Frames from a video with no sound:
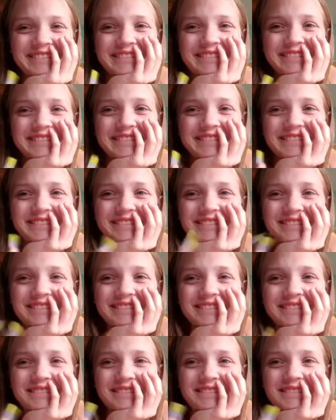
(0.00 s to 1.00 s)

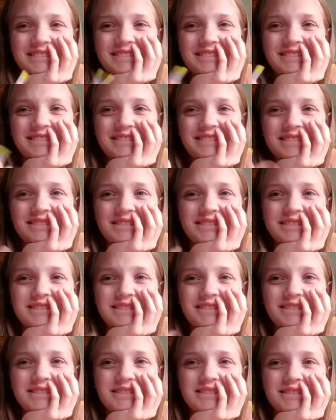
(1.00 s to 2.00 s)

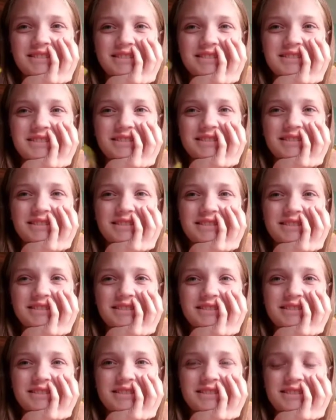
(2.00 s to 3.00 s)
Nothing is said.